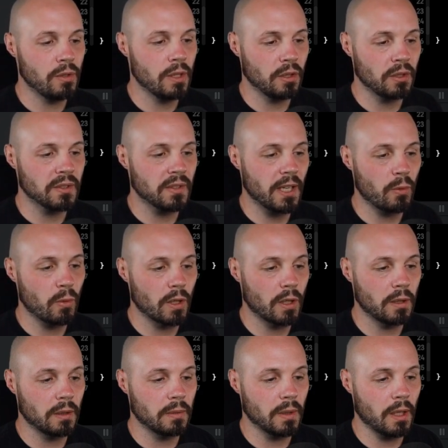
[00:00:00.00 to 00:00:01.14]
It looks like
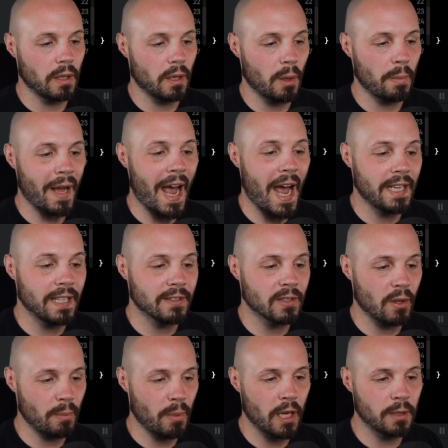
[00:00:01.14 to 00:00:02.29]
our padding is on
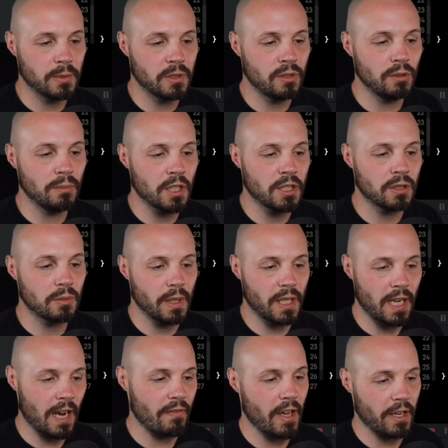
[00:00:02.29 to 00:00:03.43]
the bottom is too much. We can
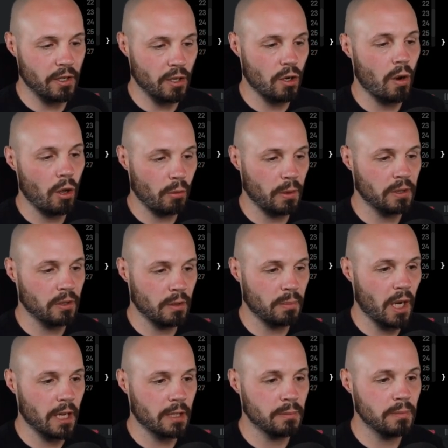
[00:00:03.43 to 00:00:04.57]
have that go all the way to the
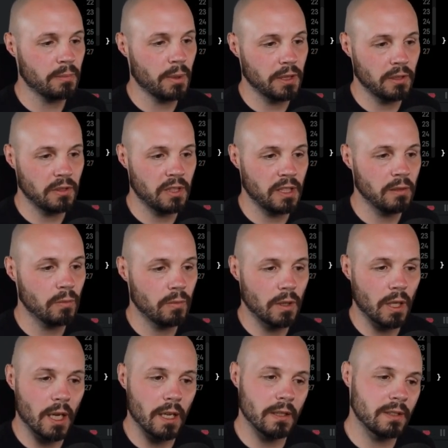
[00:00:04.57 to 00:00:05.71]
bottom, but you see,
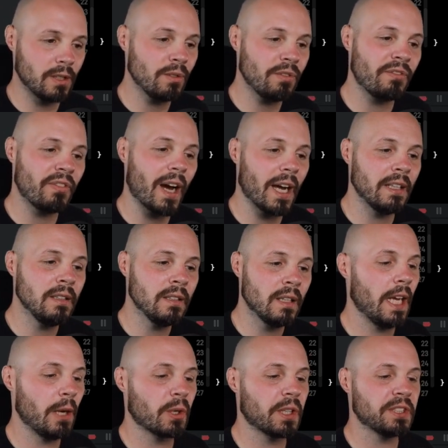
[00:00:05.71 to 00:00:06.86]
still fine.
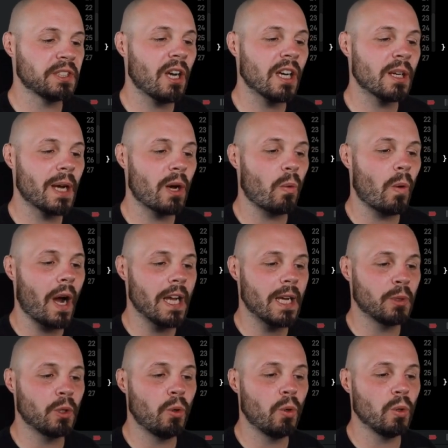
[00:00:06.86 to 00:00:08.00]
And we're gonna talk about why
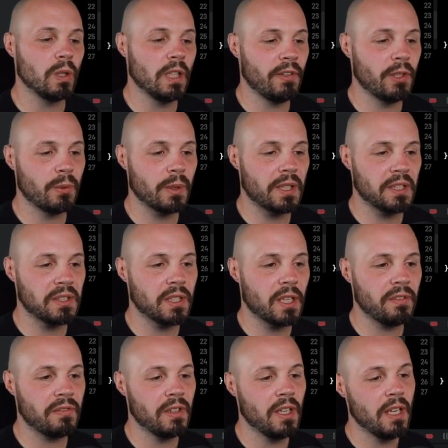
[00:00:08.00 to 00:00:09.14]
I'm cool living with this
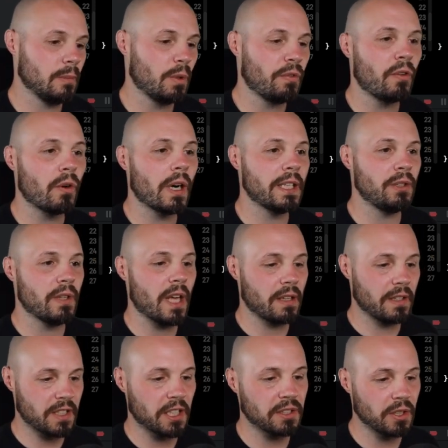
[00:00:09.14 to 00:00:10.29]
stuff. Before I do that,
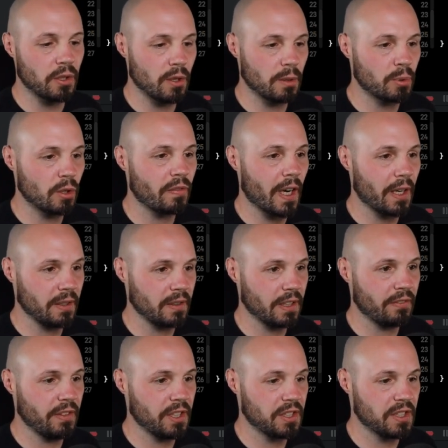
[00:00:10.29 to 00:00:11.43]
let's actually go to the profile to like
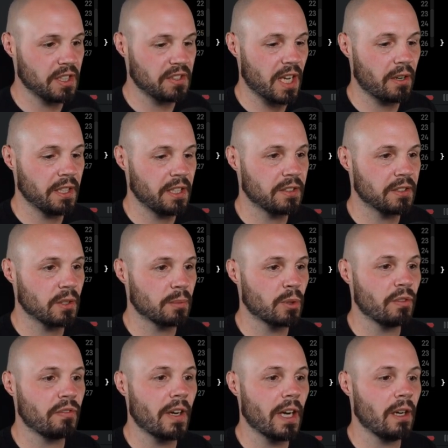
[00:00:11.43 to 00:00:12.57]
finish this out here. So the
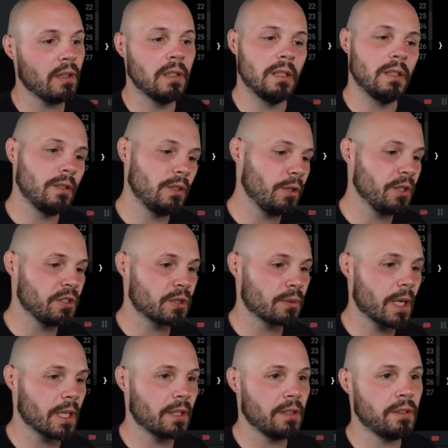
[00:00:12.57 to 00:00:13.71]
profile, no user
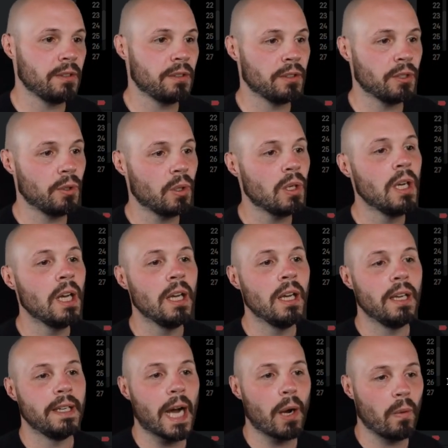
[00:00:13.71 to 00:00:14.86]
record, cool.
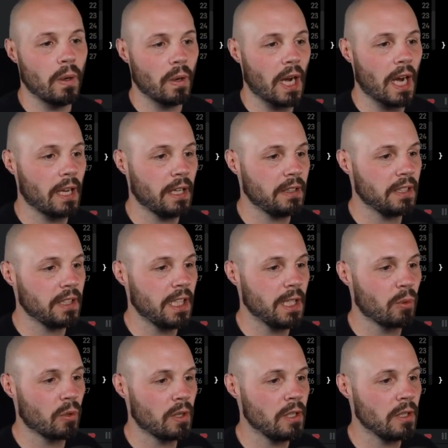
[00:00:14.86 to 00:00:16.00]
Now hit the
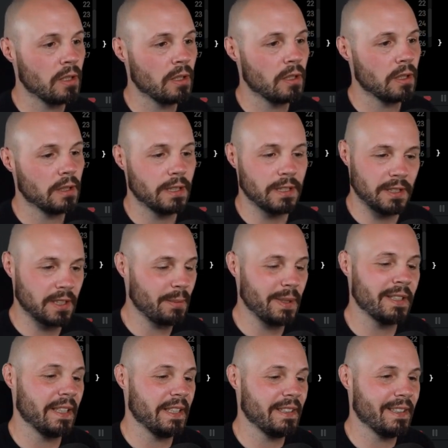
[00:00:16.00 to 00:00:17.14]
keyboard. This is gonna be
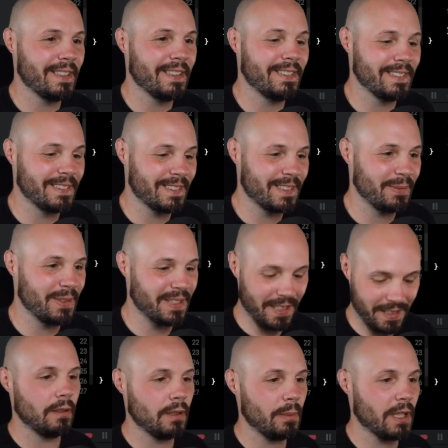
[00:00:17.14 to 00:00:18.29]
tight. This is gonna be
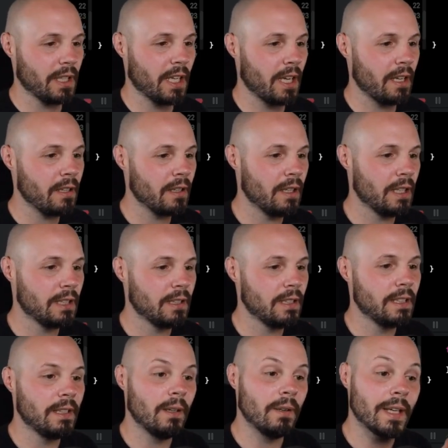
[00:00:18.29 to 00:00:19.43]
tight. Command-K.
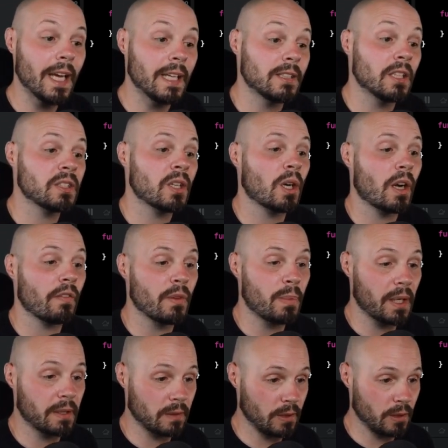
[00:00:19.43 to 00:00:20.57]
Okay, it does cut off the
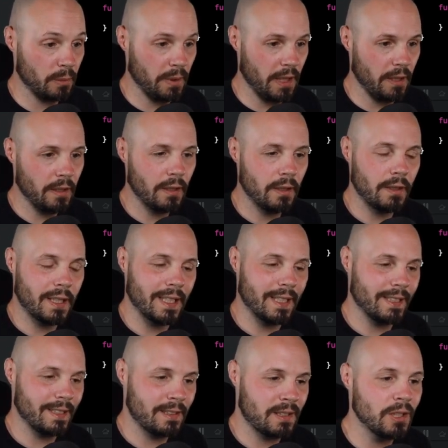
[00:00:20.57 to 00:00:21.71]
button a little bit.
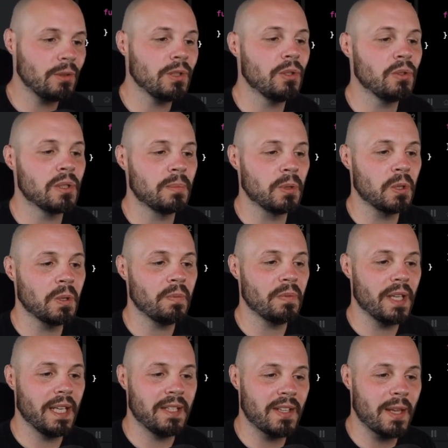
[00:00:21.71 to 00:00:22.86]
It's still usable.
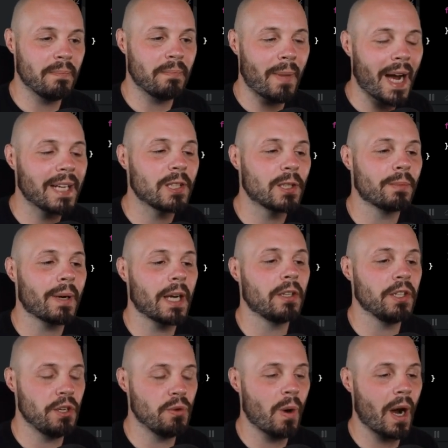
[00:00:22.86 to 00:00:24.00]
It is a minor
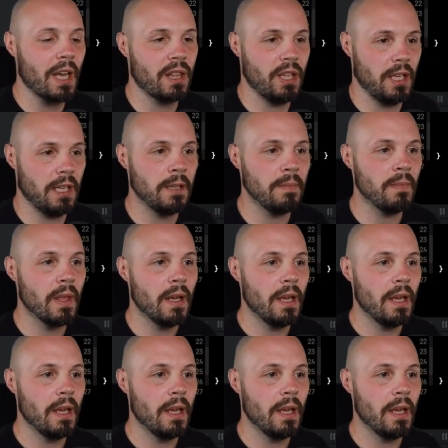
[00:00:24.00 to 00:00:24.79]
UI thing.